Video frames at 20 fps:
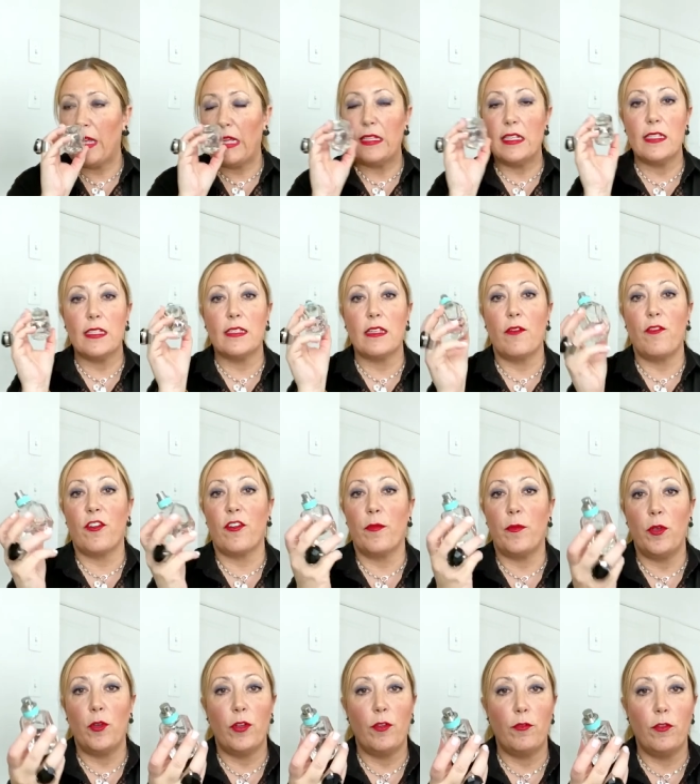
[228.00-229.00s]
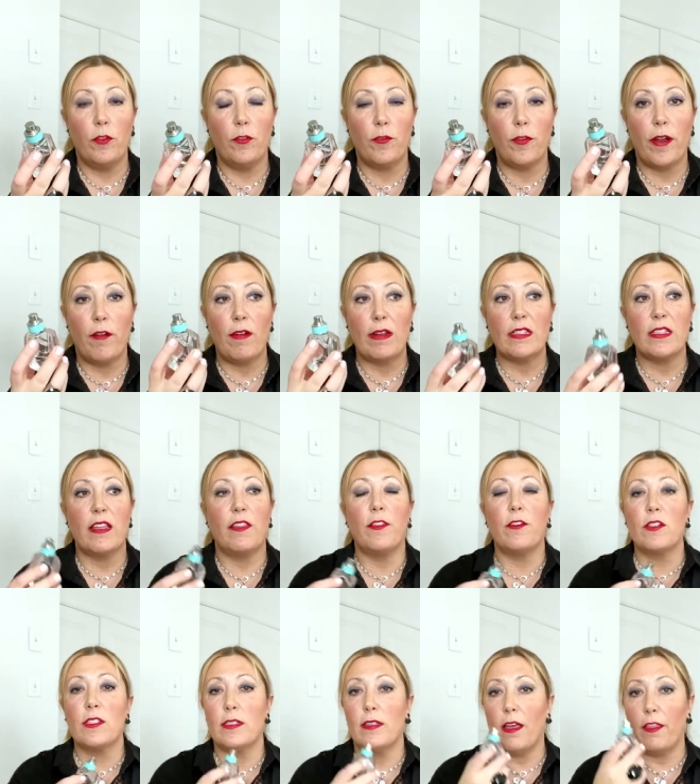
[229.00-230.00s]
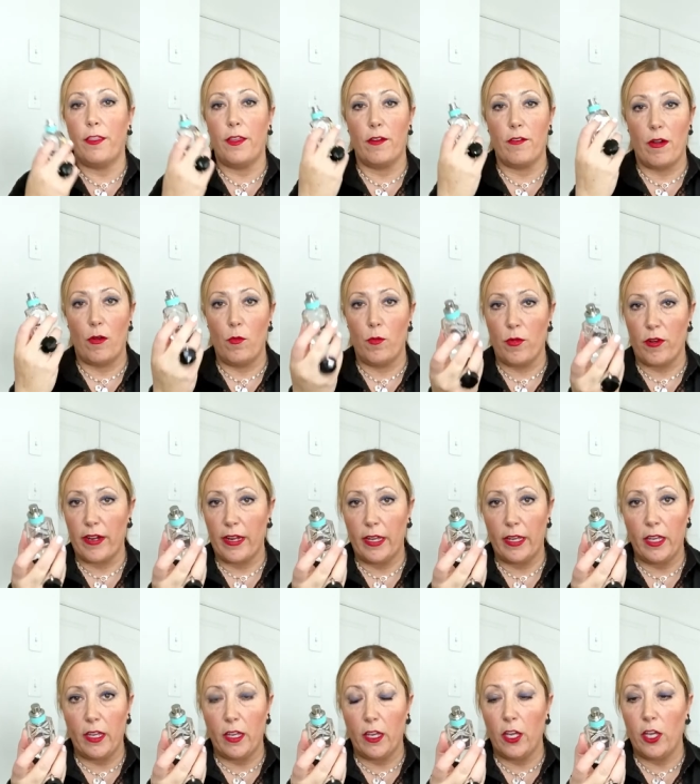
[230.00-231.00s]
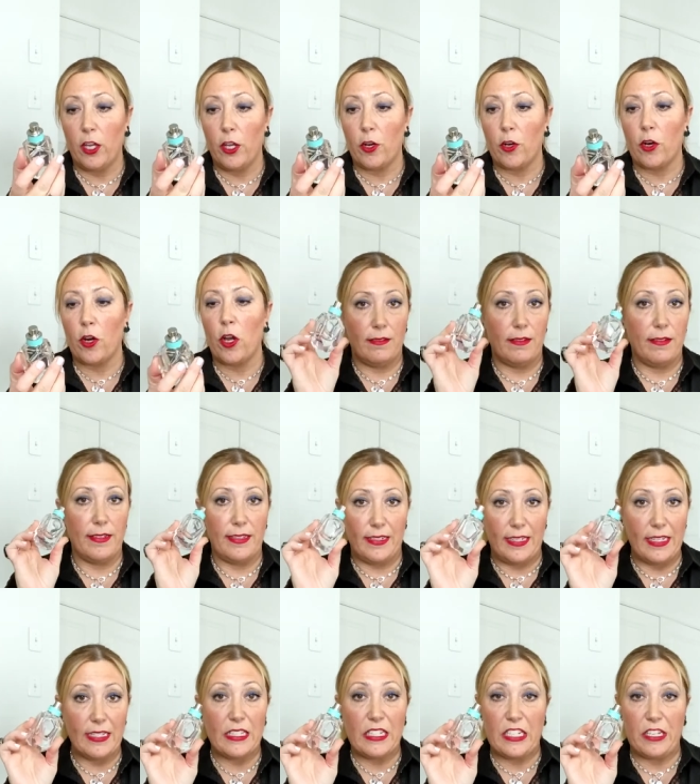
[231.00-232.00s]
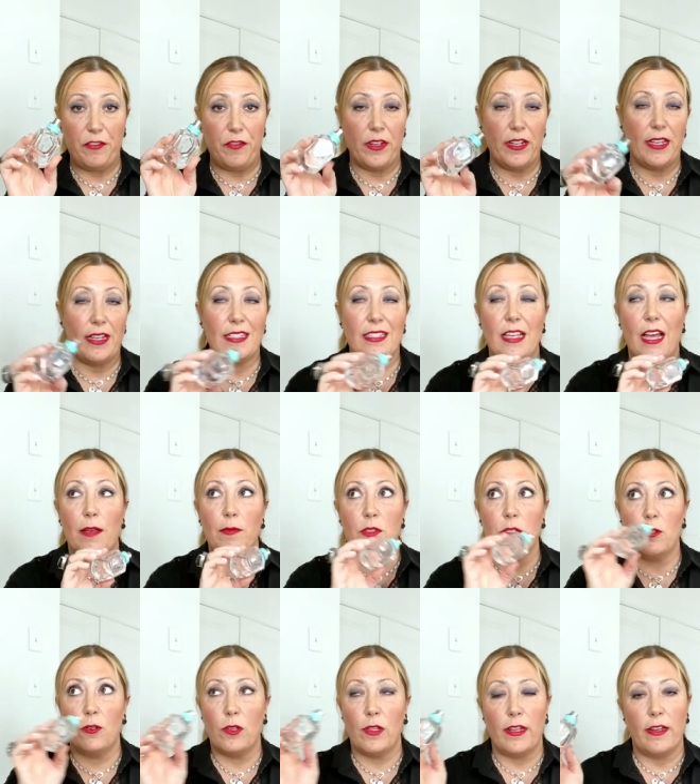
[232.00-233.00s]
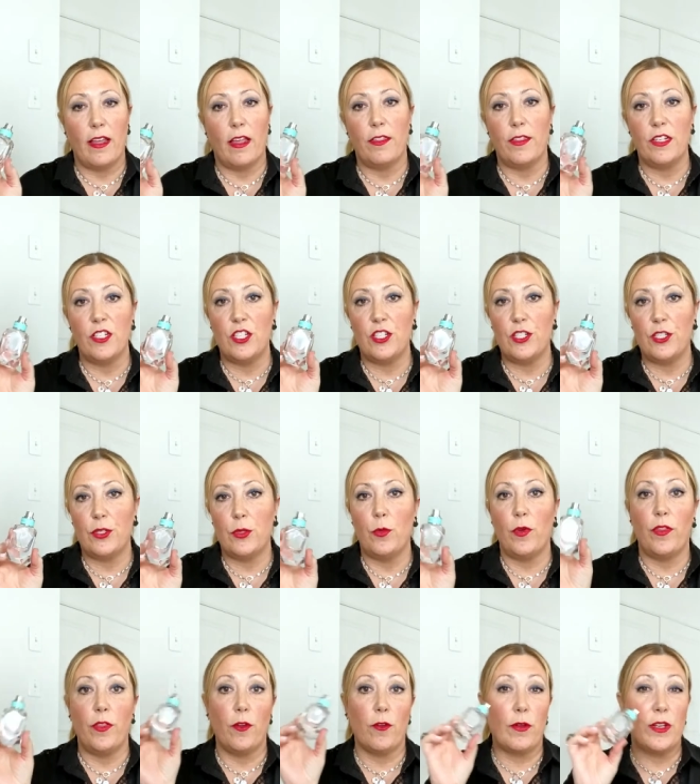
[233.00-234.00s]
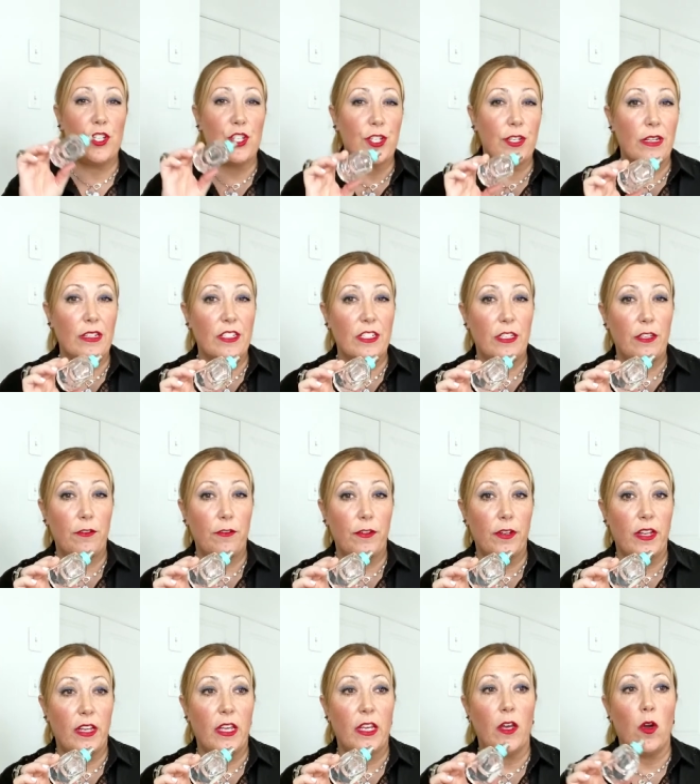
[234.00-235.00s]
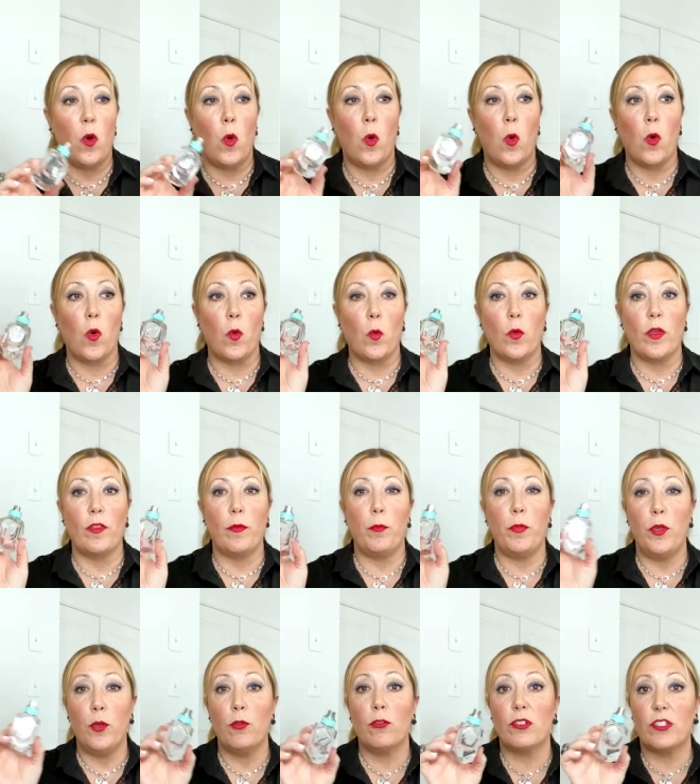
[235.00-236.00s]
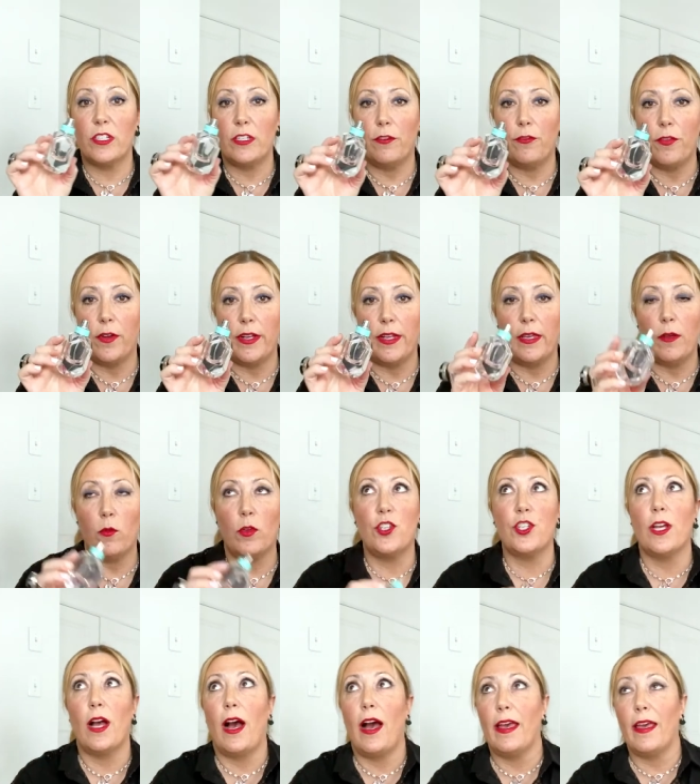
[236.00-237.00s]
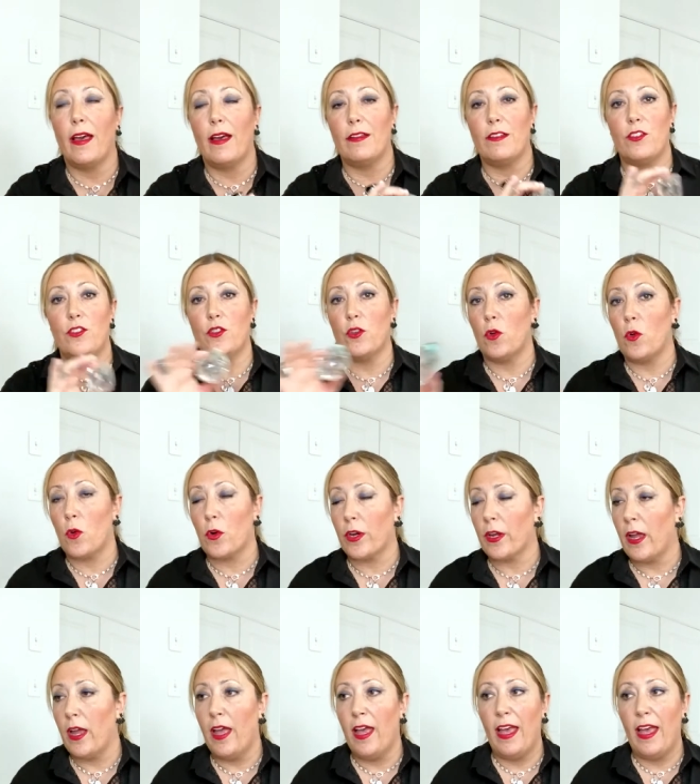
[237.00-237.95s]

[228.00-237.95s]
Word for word: This is a very beautiful fragrance. There's nothing groundbreaking here. This Tiffany has absolutely nothing to do with the original Tiffany or with pure Tiffany, which I adore.